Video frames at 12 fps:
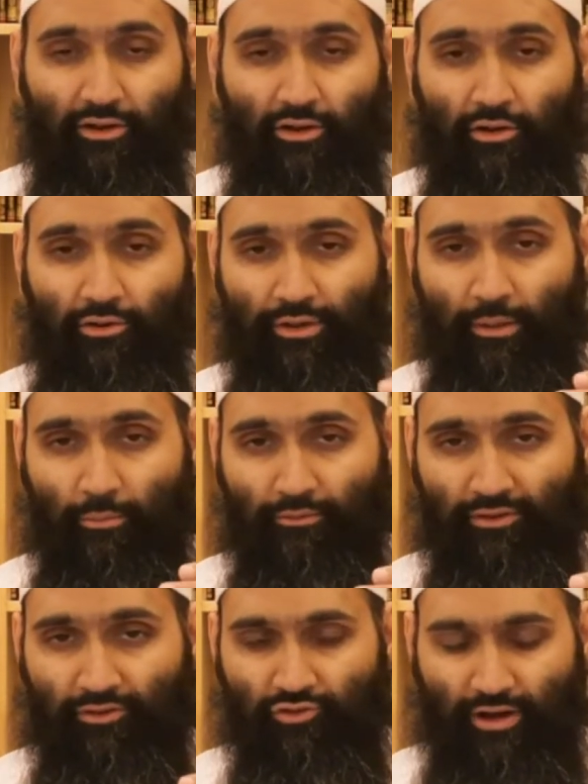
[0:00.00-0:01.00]
on some of
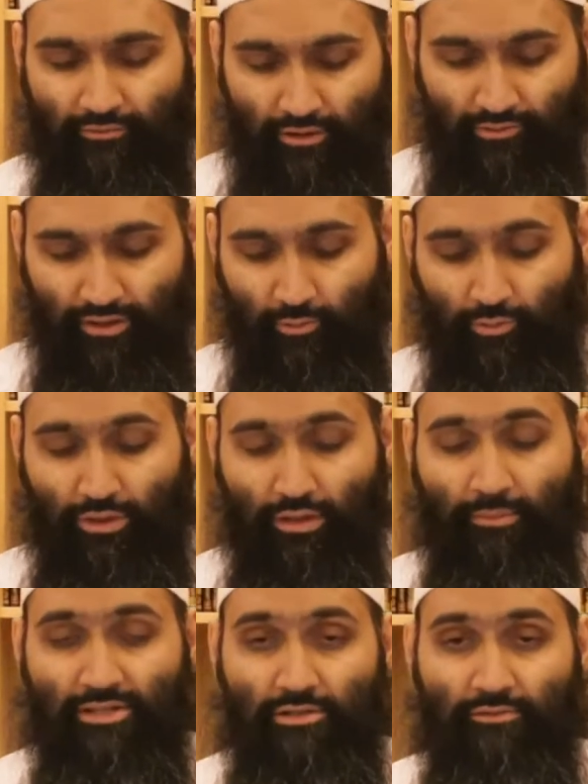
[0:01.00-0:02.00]
his travels. He was with the
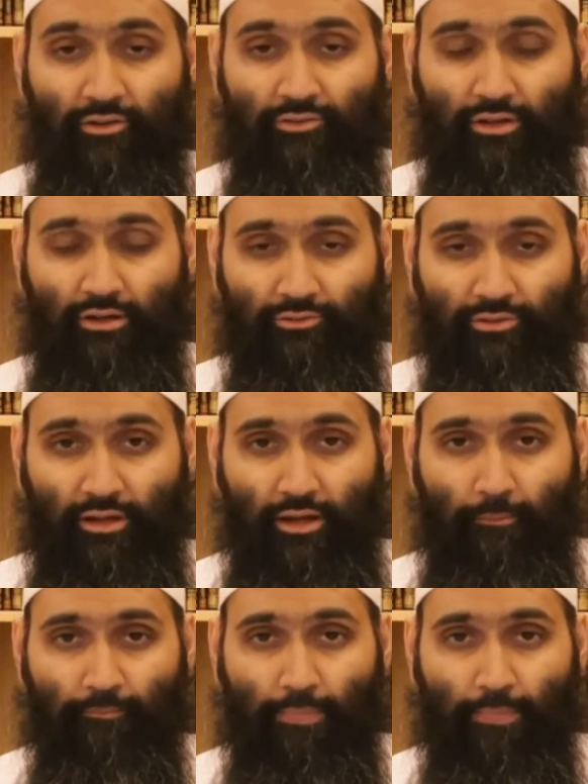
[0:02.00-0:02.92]
Messenger of Allah sallallahu alayhi wa sallam